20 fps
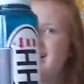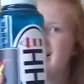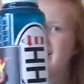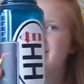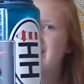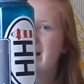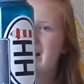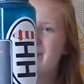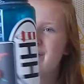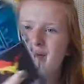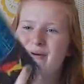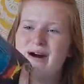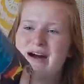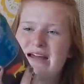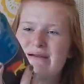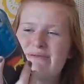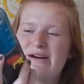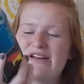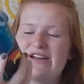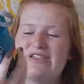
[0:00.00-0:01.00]

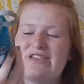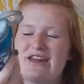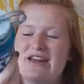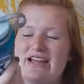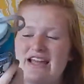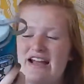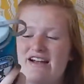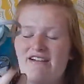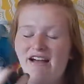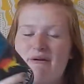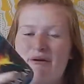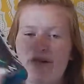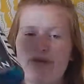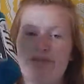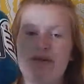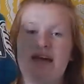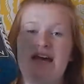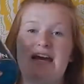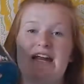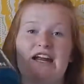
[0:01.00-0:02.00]
that I carry around with
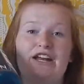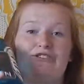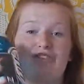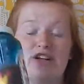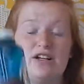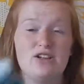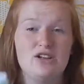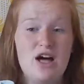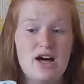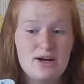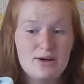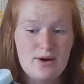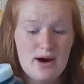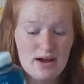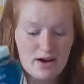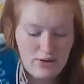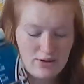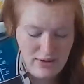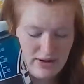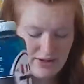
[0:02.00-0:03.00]
me, and I drink a lot of
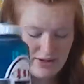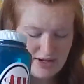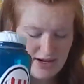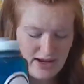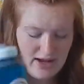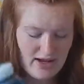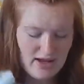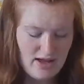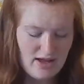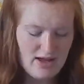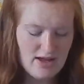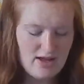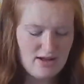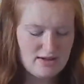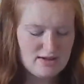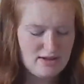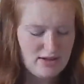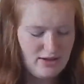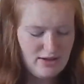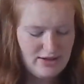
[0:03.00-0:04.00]
water throughout the day.
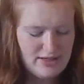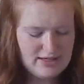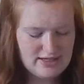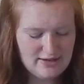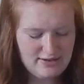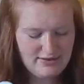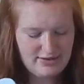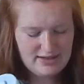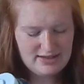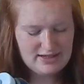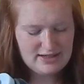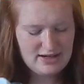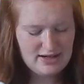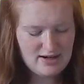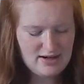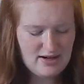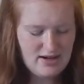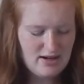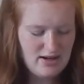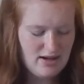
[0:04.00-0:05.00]
So this fits in
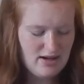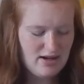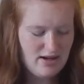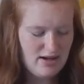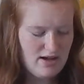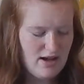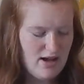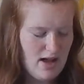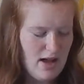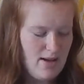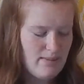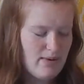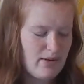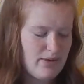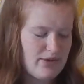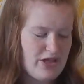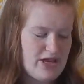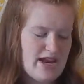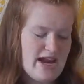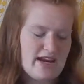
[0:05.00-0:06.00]
here, but
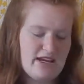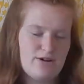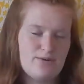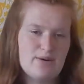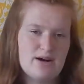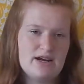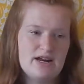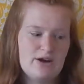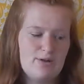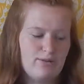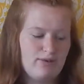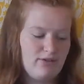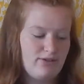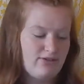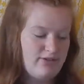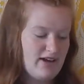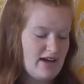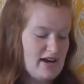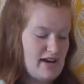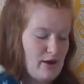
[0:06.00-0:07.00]
with a netting one, it wouldn't
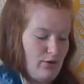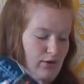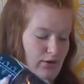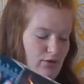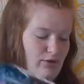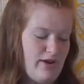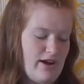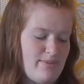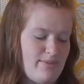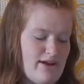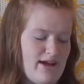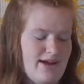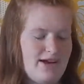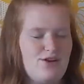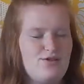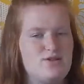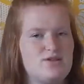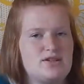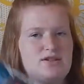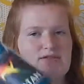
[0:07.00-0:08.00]
fit and it would rip and it
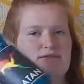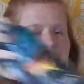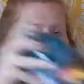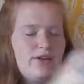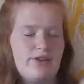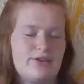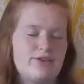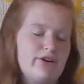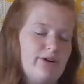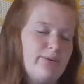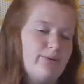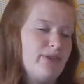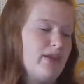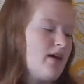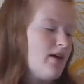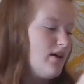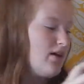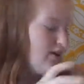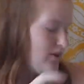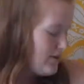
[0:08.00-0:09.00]
would just fall through.
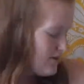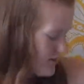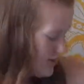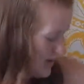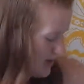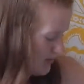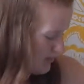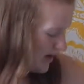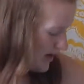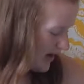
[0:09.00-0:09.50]
So yeah, I